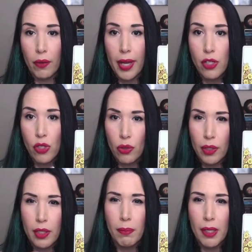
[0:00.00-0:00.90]
Okay, so you're
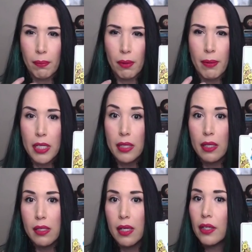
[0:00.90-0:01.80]
going to be implementing
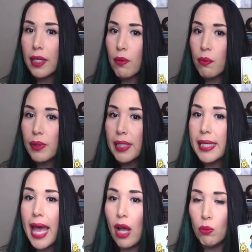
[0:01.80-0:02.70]
things that are going to really
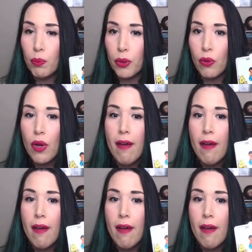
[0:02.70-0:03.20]
help you